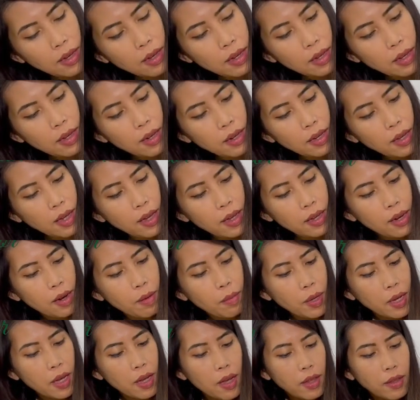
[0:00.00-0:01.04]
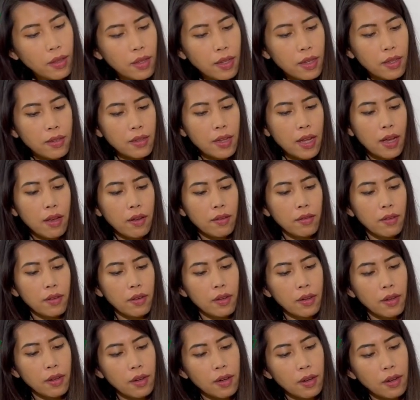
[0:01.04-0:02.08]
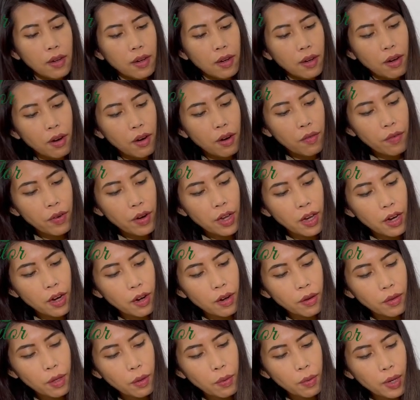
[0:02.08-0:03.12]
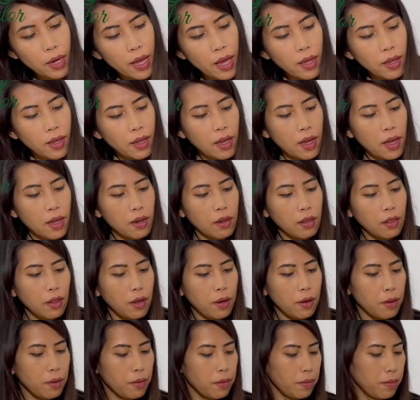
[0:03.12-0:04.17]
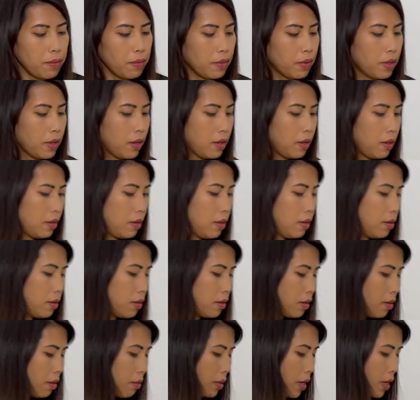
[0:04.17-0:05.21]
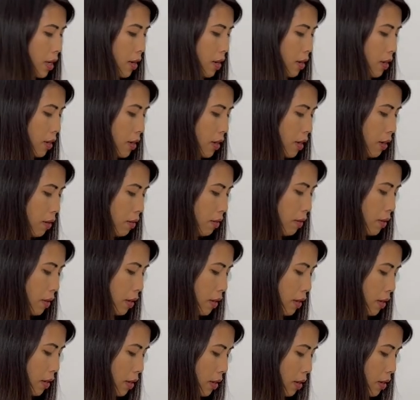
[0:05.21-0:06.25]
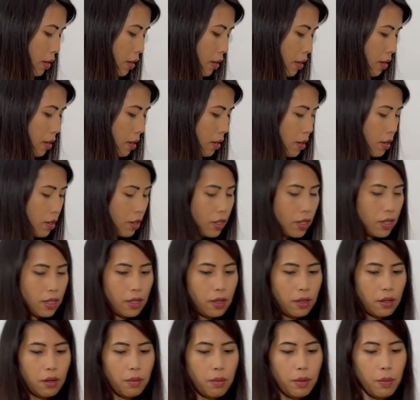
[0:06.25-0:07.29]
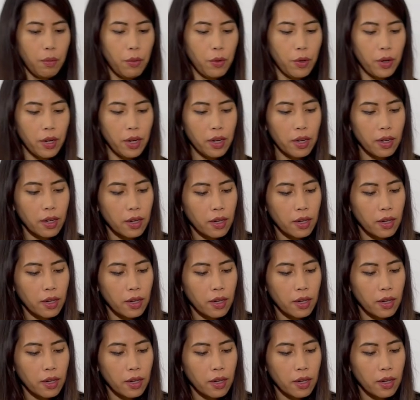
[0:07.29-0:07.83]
And again, I'm going to cut these down. Over here, they were hanging kind of low. I'm going to cut it down just a little bit more